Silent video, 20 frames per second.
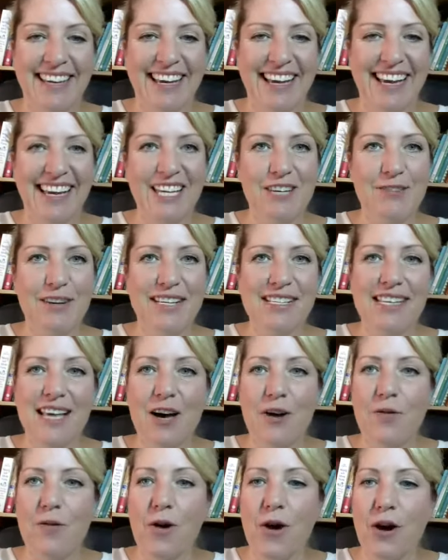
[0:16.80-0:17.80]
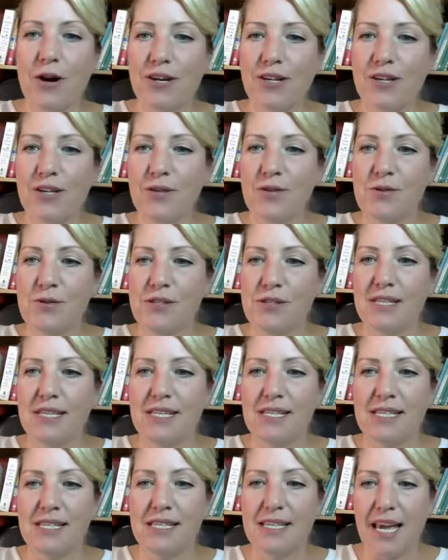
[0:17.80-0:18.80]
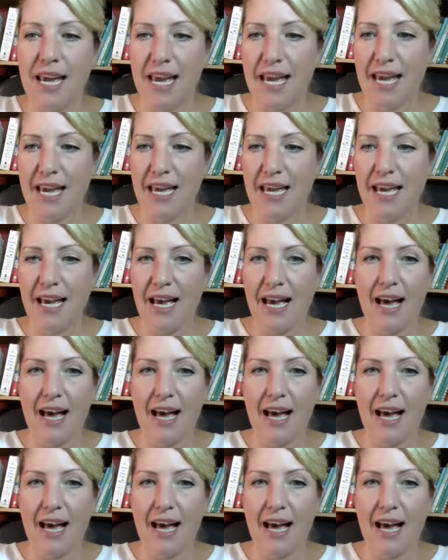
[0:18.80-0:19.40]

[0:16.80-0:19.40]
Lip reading: Anyways, how are you today?